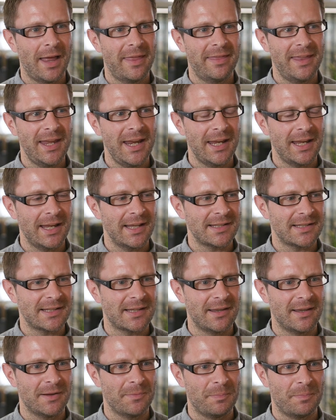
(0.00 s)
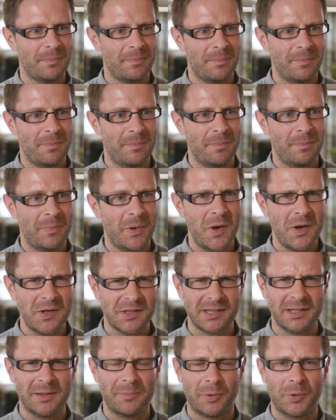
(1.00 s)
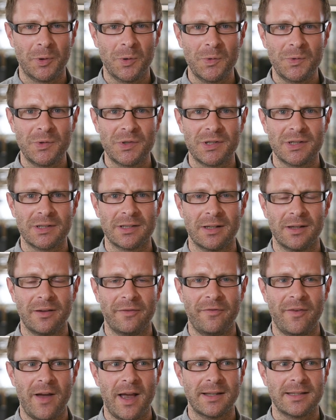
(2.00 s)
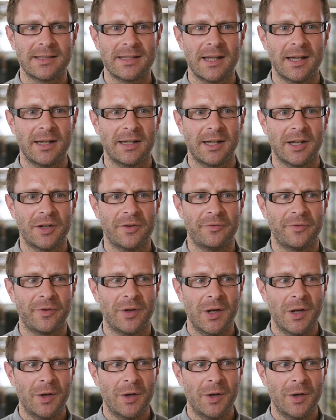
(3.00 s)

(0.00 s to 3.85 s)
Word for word: I think it's the personal approach, the fact that kind of